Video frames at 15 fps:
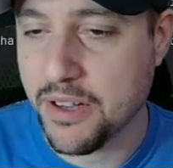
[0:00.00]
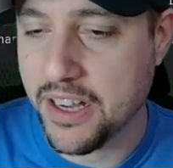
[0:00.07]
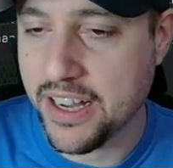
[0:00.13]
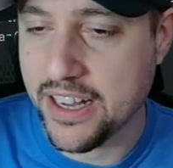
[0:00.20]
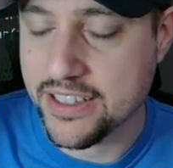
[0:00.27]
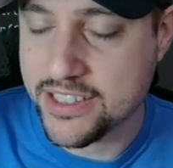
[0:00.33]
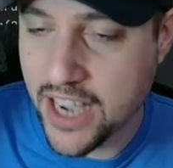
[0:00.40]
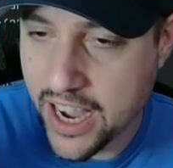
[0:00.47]

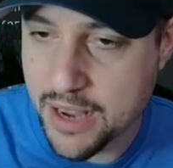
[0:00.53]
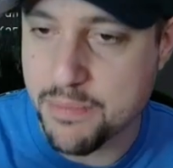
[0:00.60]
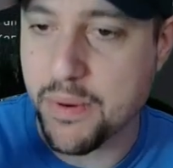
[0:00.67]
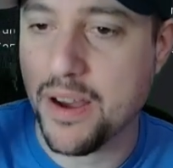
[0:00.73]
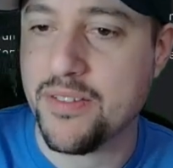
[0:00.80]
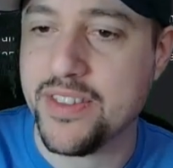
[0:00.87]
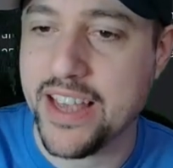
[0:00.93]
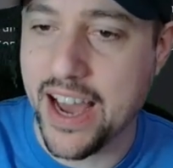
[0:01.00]
uh, type
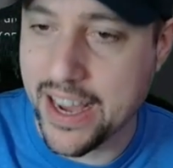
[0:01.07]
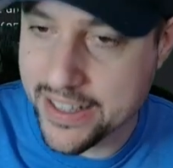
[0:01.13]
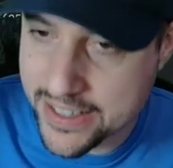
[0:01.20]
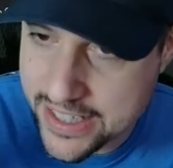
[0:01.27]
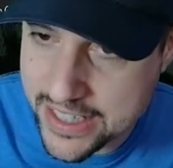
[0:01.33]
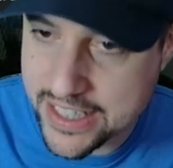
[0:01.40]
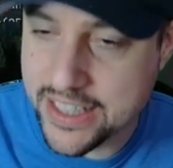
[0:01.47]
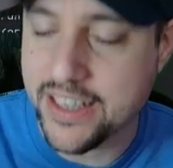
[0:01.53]
of the
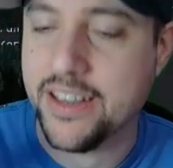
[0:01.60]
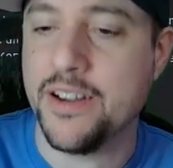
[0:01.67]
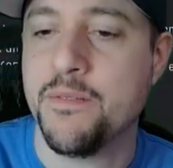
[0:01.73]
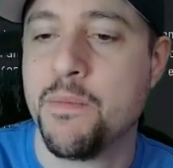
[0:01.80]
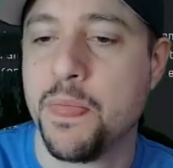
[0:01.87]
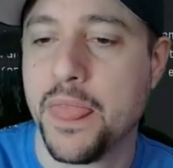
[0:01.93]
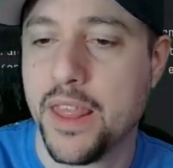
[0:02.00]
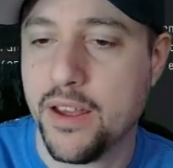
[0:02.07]
ID
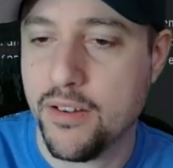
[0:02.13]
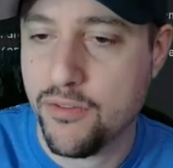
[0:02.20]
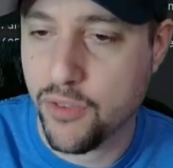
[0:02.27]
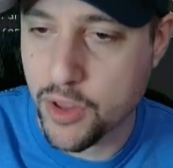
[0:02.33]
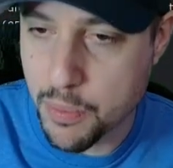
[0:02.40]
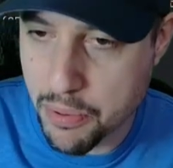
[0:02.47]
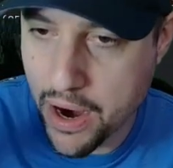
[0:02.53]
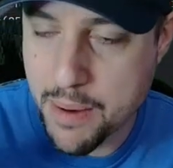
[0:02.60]
for
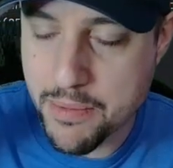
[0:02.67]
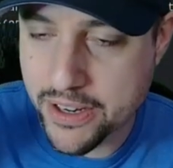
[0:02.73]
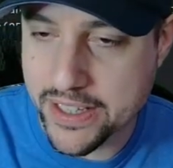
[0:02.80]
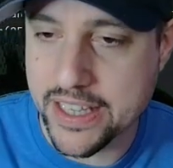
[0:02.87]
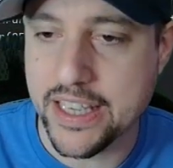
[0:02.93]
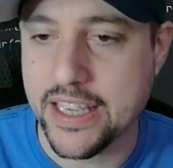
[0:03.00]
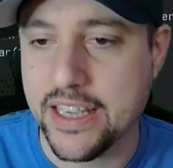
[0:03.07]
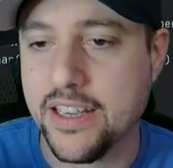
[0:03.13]
the primary
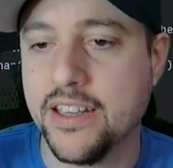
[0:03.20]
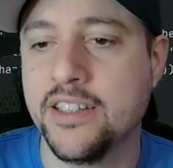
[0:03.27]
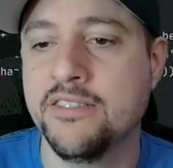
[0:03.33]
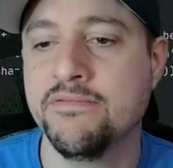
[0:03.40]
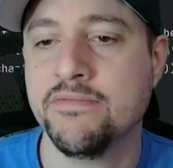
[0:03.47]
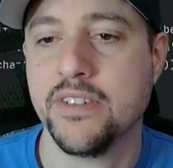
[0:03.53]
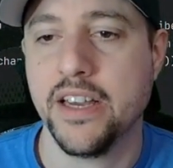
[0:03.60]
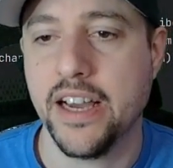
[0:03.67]
key
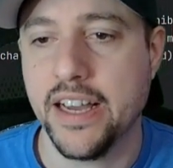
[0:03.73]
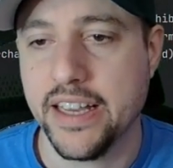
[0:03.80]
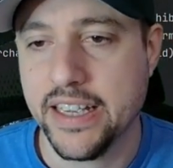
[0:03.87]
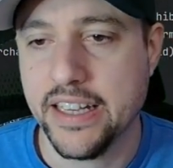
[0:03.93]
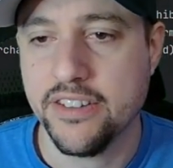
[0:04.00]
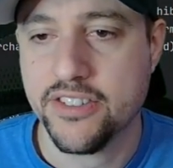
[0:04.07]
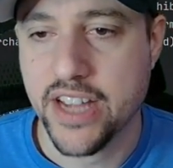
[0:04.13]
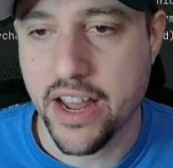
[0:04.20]
uh,
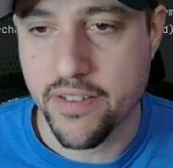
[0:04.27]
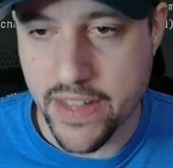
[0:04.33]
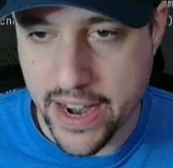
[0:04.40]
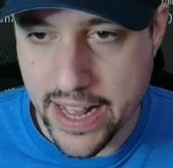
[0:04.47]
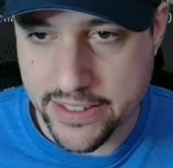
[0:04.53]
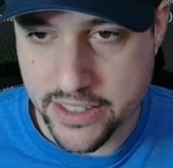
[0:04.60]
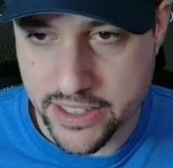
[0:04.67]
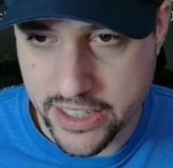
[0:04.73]
inside of that
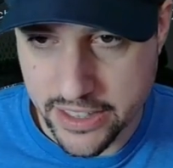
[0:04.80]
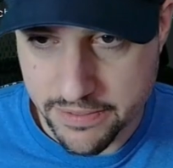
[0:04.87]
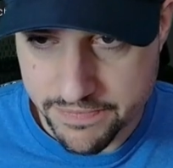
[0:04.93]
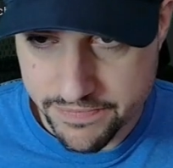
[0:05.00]
entity